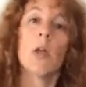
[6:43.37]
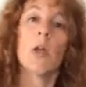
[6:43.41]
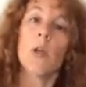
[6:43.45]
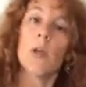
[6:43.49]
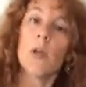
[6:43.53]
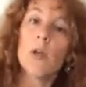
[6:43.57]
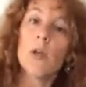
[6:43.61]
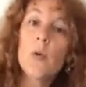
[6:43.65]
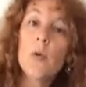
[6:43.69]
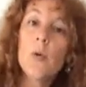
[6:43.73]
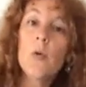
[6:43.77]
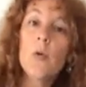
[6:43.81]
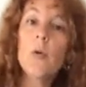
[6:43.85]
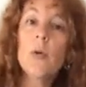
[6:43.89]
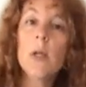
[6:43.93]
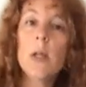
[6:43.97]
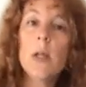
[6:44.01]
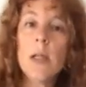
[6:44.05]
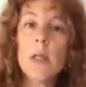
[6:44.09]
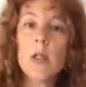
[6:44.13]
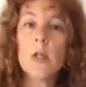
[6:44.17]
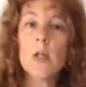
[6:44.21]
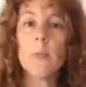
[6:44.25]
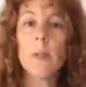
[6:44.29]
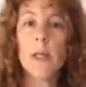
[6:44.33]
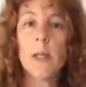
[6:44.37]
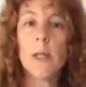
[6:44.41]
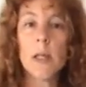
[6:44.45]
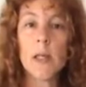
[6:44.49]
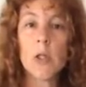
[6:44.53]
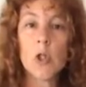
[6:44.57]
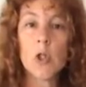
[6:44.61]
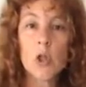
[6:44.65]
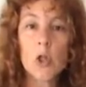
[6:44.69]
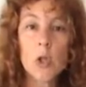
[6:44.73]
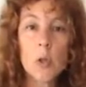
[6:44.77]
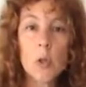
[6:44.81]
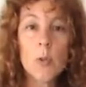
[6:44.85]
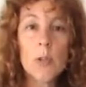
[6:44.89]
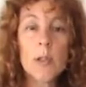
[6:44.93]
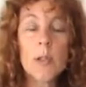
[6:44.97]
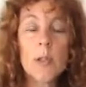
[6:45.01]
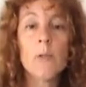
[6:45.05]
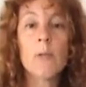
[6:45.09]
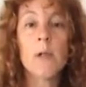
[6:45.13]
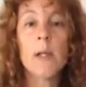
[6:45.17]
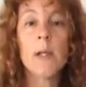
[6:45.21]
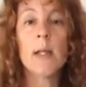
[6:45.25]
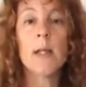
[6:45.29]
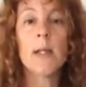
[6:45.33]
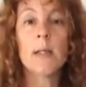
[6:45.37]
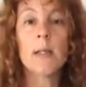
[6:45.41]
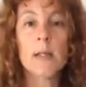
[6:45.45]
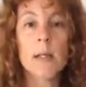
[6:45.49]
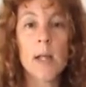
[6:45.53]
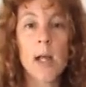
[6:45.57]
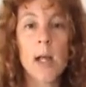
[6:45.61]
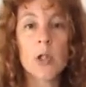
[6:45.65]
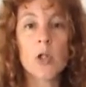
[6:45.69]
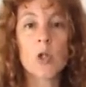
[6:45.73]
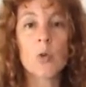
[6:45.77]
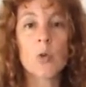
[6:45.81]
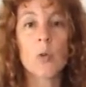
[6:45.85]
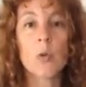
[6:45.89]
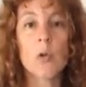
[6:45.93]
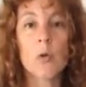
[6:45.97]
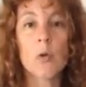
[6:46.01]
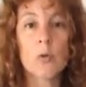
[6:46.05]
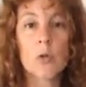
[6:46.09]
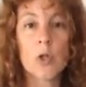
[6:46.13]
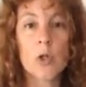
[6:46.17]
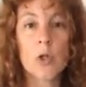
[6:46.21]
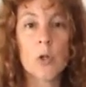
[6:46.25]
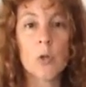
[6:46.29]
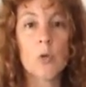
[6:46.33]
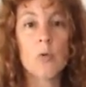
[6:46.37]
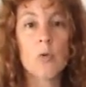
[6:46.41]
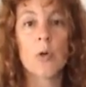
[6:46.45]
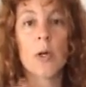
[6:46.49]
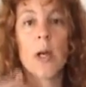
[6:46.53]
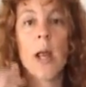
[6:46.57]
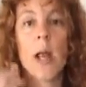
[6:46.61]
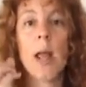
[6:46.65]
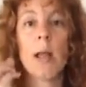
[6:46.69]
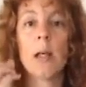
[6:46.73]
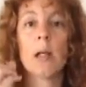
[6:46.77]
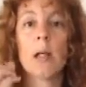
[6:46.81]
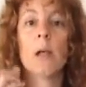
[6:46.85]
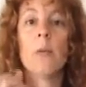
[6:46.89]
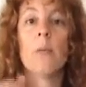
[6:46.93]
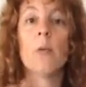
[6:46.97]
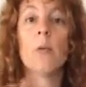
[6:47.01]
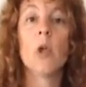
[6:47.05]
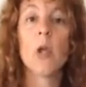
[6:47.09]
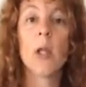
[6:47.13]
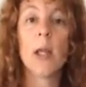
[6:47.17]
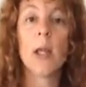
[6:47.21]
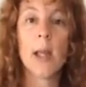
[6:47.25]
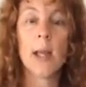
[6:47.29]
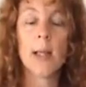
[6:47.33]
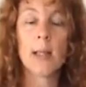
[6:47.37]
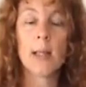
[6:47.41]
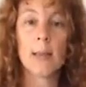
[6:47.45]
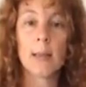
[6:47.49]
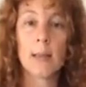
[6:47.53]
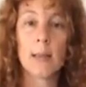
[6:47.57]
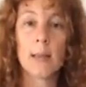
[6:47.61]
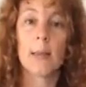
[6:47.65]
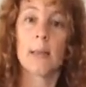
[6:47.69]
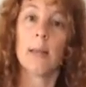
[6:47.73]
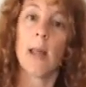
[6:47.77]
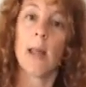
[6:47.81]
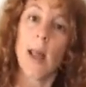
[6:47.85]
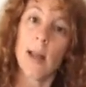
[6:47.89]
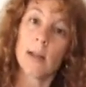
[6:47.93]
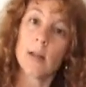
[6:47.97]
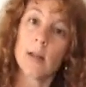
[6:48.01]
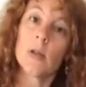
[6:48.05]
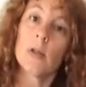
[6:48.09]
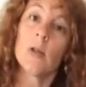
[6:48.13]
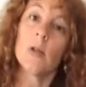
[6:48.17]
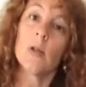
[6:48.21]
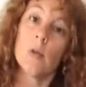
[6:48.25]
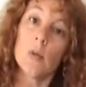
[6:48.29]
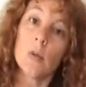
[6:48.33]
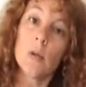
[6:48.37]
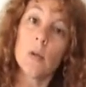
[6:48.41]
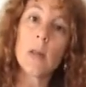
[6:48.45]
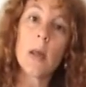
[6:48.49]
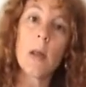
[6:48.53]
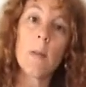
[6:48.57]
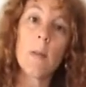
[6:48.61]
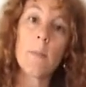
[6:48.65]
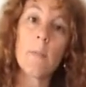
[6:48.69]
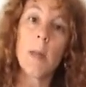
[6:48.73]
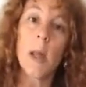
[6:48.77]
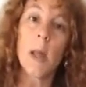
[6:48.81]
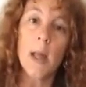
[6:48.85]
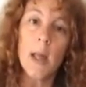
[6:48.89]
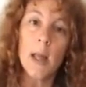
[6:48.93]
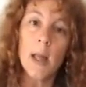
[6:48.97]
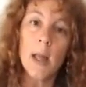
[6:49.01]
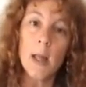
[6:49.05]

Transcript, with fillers: You need to be intuitively in touch with your children and communicate that to them